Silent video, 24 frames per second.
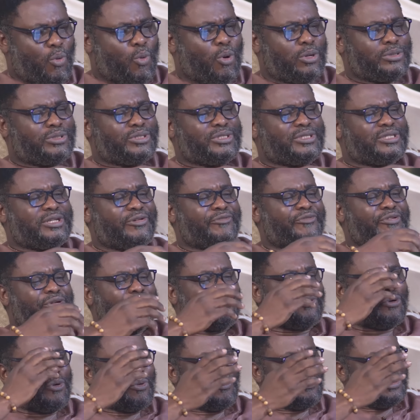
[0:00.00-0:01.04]
What is
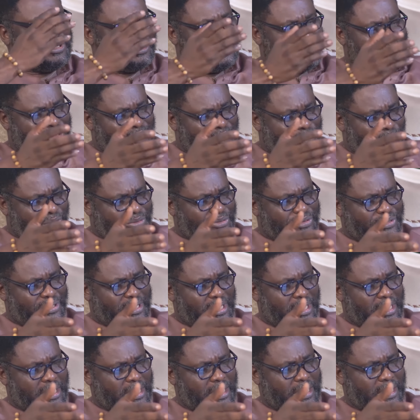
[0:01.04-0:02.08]
even wrong with this
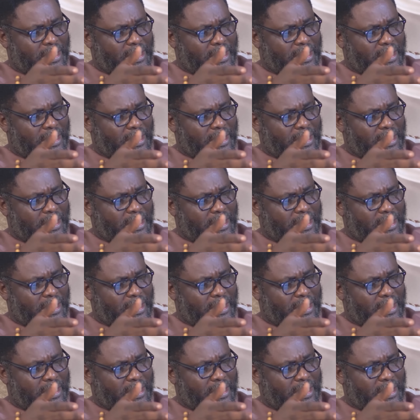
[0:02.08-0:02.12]
country?